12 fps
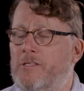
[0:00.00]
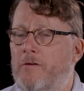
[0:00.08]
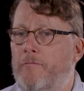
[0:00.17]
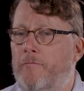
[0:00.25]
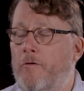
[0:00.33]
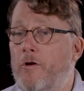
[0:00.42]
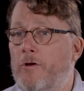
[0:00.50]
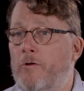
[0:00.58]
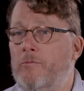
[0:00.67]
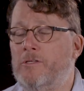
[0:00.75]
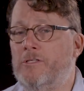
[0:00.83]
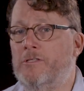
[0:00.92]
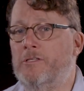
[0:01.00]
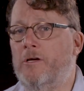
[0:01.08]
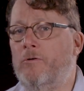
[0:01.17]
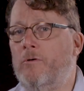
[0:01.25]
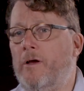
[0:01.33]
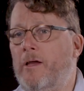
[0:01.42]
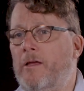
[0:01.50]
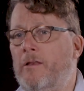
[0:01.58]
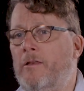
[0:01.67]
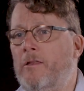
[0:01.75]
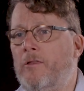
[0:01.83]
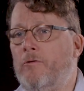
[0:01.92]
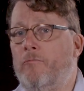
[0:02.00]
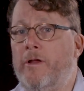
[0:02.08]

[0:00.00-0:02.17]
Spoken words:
as if Frodo was still in